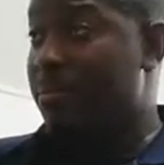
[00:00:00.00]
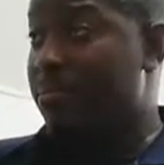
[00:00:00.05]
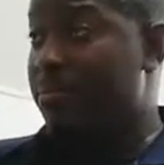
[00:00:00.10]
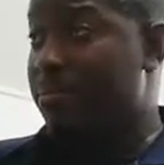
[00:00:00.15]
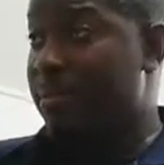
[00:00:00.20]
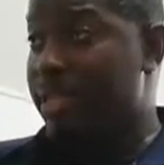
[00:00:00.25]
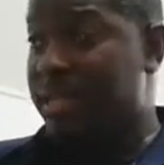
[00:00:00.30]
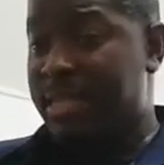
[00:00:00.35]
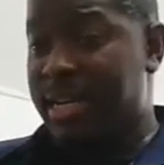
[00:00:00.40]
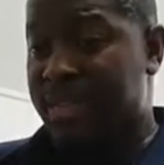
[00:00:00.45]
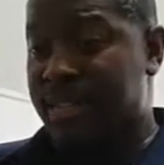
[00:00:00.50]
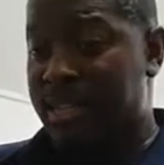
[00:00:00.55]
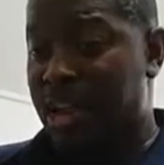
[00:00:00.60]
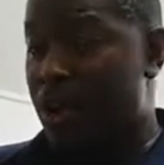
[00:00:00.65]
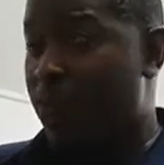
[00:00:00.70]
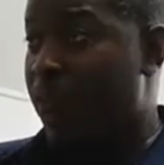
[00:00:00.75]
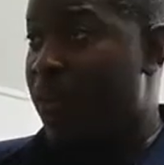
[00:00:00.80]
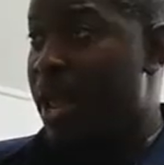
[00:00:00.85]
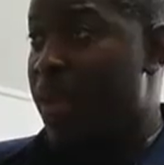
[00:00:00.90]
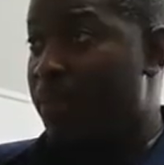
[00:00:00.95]
DJ
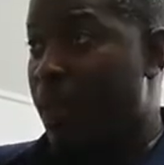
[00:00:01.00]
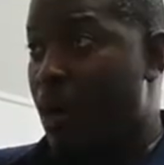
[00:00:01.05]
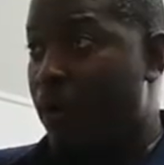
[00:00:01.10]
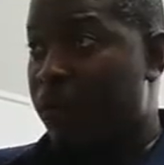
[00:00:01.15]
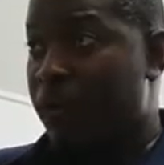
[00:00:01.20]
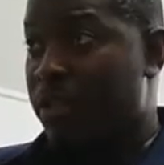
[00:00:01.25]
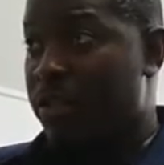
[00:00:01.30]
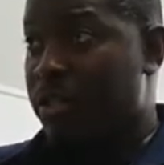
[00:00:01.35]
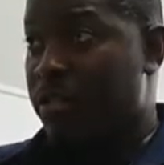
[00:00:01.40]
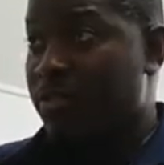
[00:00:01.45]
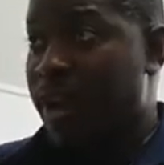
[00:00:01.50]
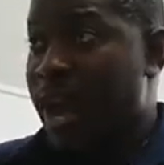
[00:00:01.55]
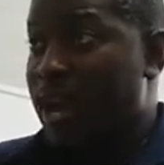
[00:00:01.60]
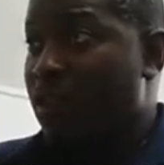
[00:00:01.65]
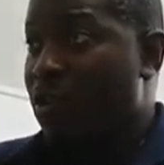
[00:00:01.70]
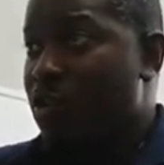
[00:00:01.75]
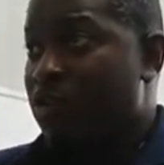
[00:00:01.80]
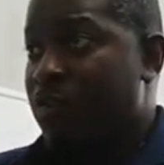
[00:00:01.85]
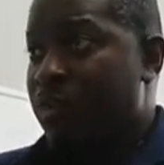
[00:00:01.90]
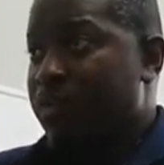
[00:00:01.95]
Self, and they both on
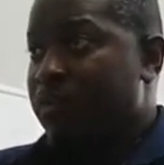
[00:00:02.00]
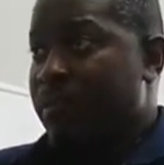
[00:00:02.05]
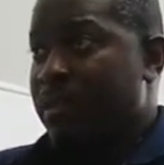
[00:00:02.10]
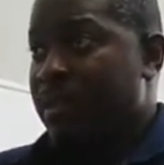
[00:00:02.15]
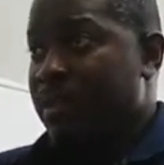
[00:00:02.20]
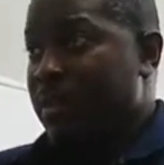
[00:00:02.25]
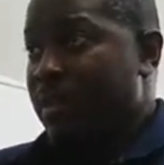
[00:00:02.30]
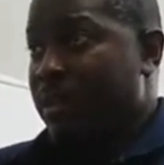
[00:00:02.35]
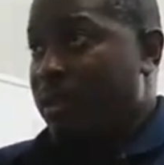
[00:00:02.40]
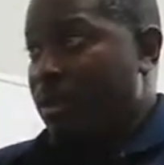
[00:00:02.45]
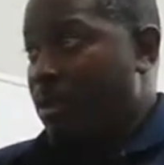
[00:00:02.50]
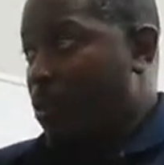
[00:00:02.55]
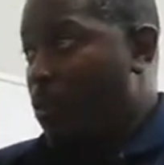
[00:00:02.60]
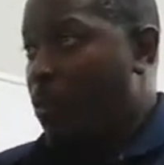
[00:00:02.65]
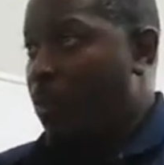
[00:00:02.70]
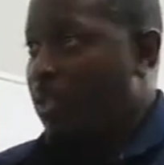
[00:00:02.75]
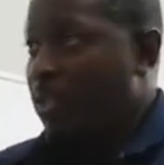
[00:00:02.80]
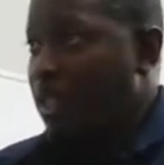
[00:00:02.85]
Serato doing what with